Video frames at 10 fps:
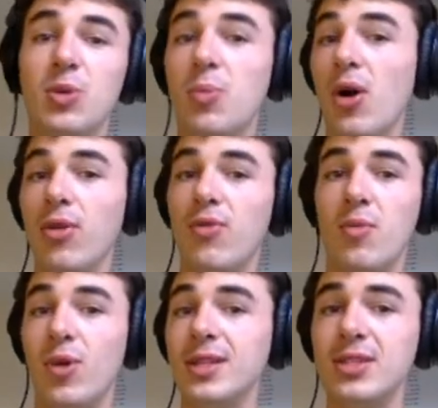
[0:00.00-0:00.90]
They're both from
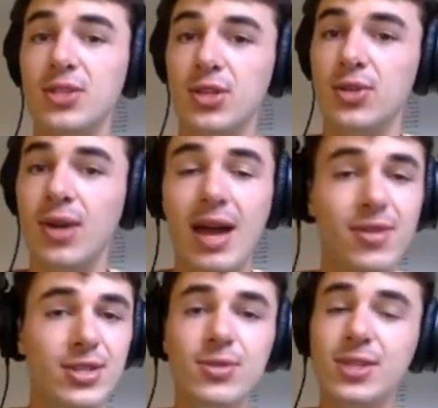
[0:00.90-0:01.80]
1 to 2 every
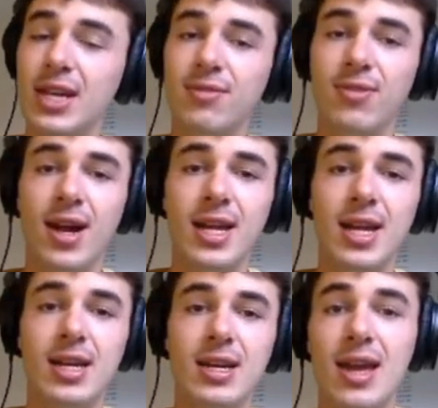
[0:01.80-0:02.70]
Tuesday and
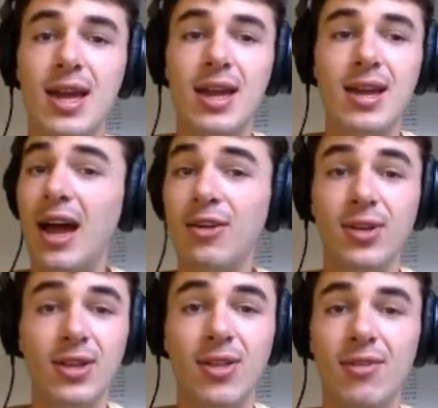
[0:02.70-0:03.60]
Friday, and I
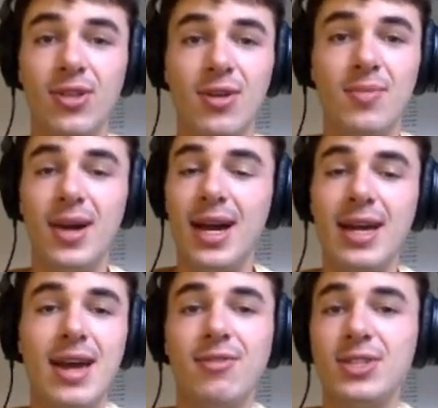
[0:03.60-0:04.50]
really love them. I
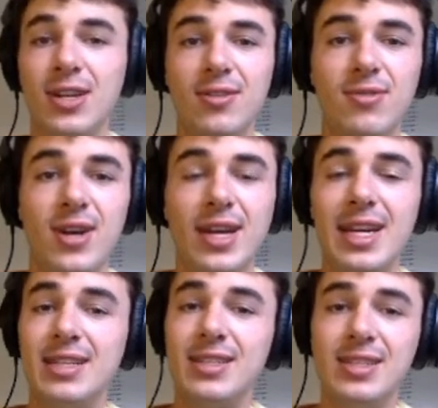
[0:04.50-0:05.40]
have a ton of fun
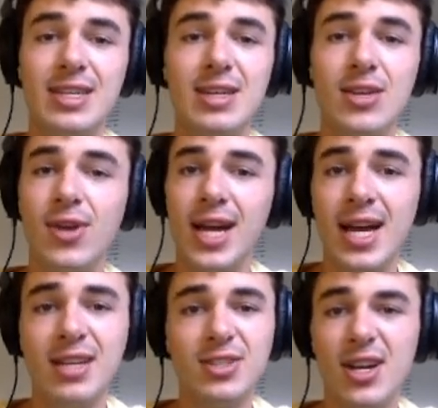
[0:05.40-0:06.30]
getting to see you
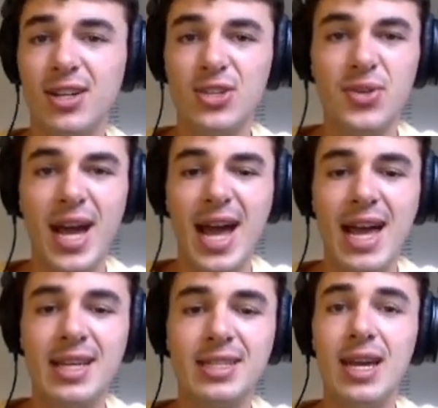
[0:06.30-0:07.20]
guys, talk to you
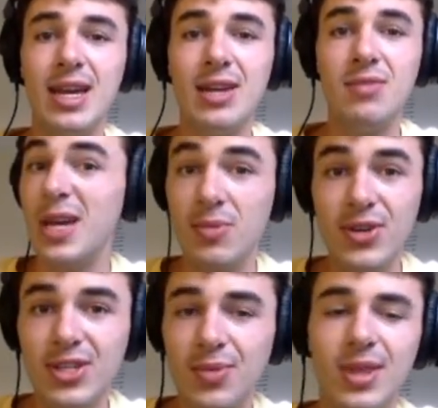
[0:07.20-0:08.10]
guys, and make
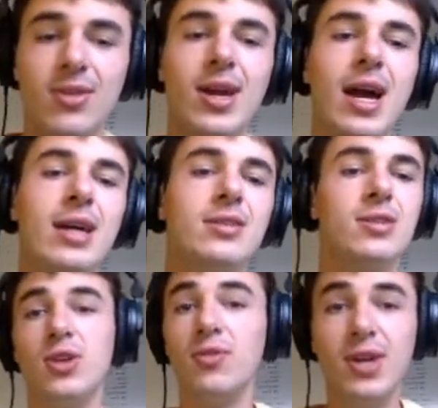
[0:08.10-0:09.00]
music with you guys.
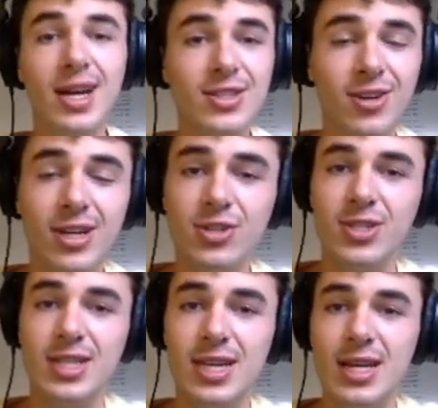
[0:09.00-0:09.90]
So if you guys are
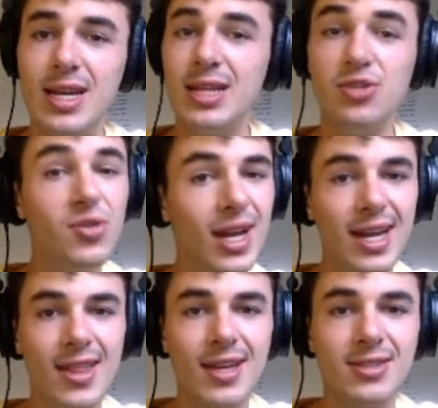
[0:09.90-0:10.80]
interested in doing any
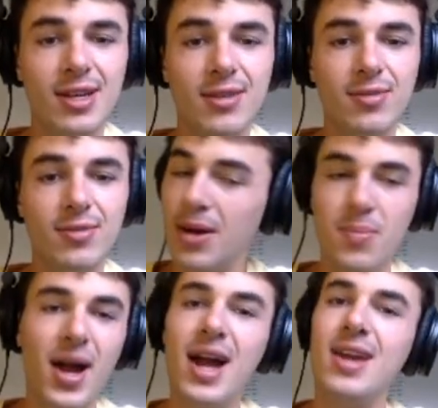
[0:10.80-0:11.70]
of that stuff, come
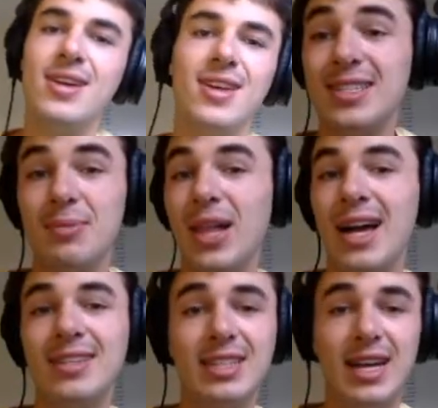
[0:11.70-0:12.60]
by. It's a
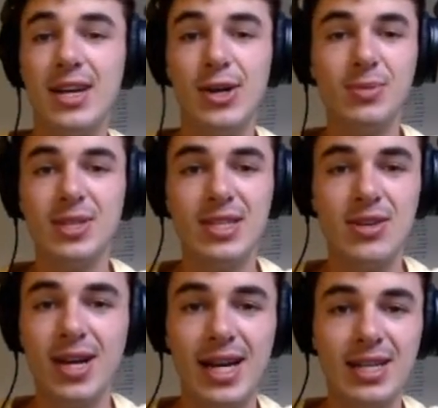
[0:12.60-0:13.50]
blast and I hope to see
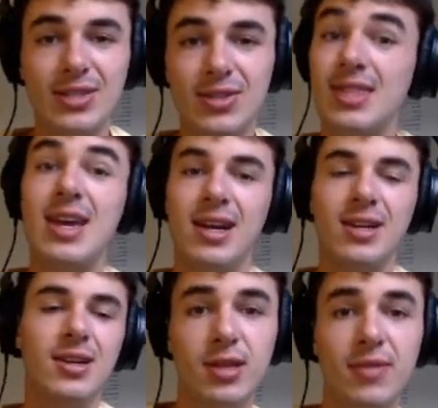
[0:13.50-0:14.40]
you guys there.
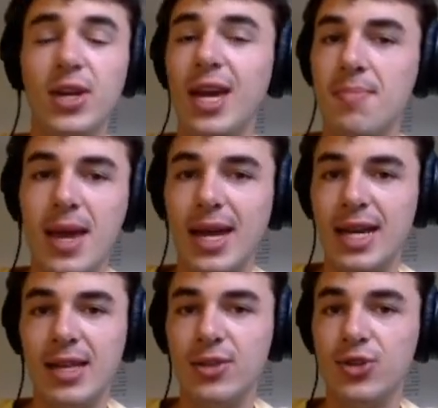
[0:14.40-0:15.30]
If you can't make
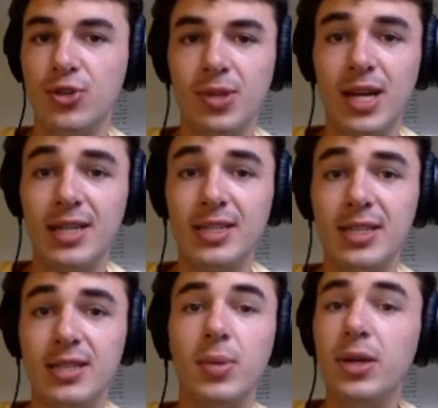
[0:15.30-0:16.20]
any of the Zoom
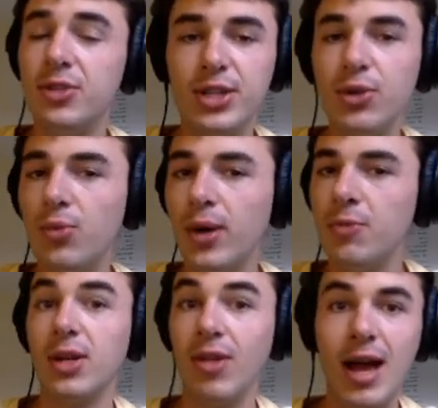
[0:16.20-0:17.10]
classes, but you still want to
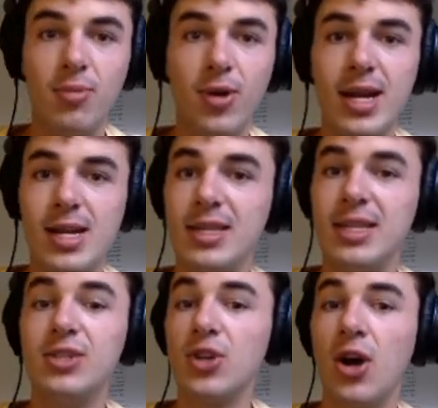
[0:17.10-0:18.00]
collaborate in
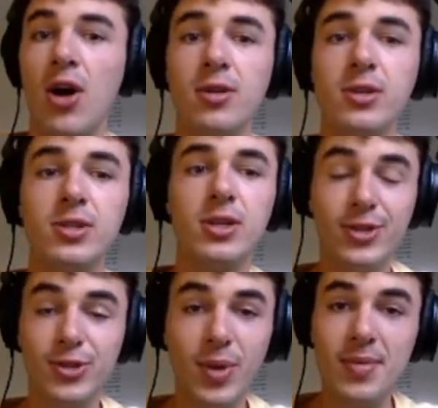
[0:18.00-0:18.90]
these songs,
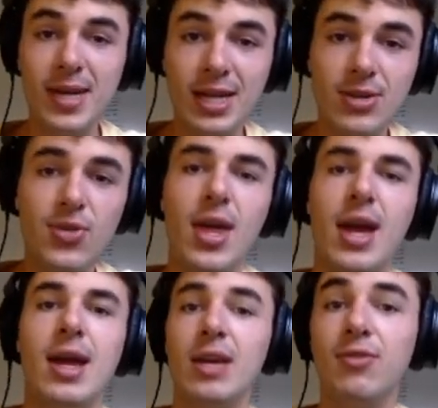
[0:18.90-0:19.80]
there's a way we can do
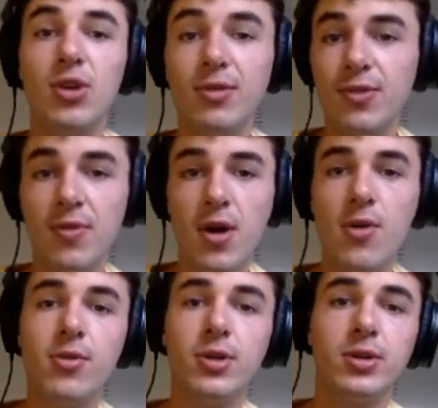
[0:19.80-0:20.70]
that. If you have a
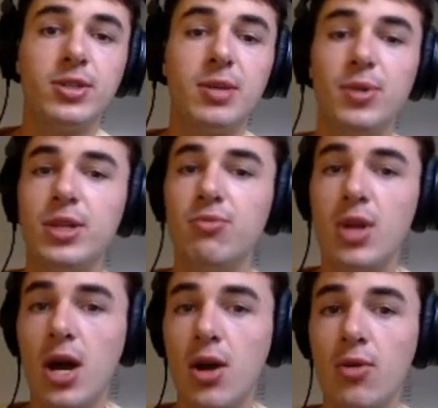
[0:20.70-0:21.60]
phone or someone you
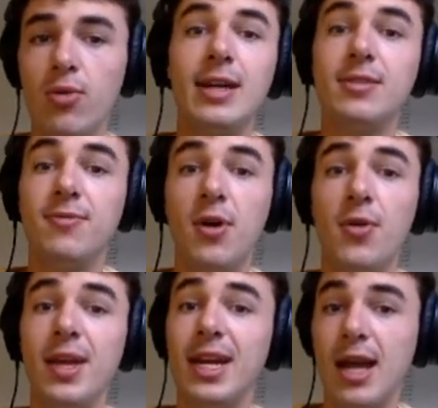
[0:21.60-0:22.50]
know has a phone
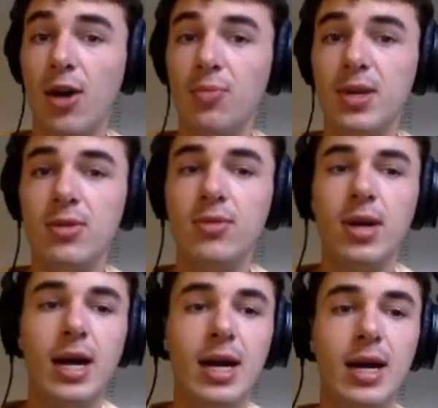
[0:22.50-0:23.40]
that can help you,
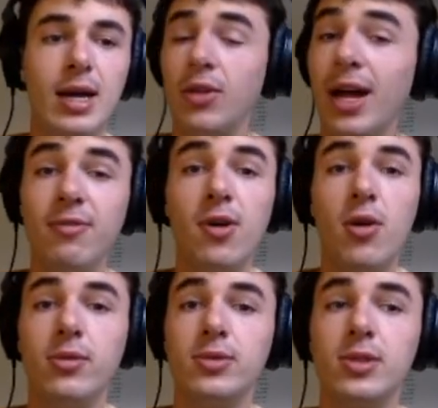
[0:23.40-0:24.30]
a lot of
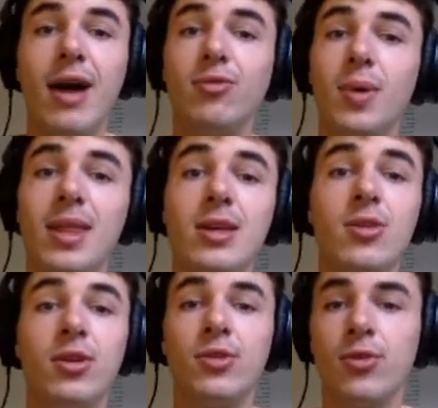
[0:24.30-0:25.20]
phones have a way that you
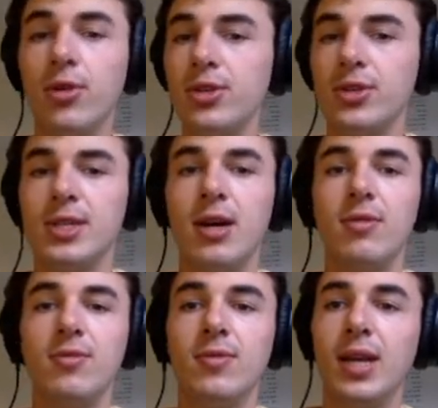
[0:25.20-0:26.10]
can record yourself.
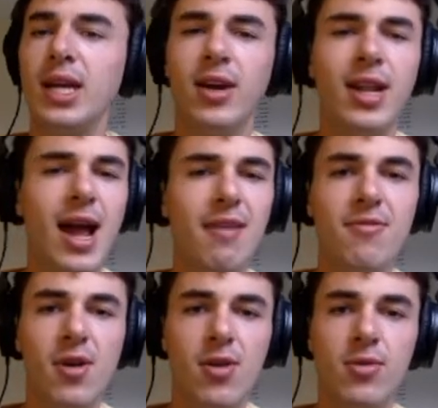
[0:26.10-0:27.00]
Like on an
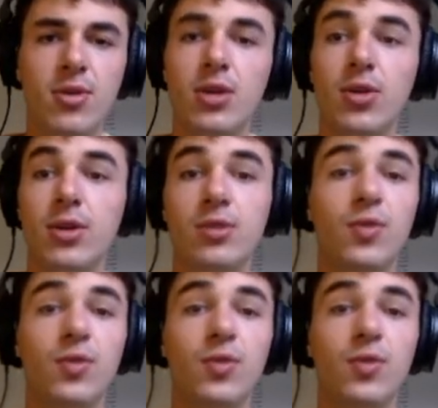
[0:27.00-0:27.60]
iPhone, you can use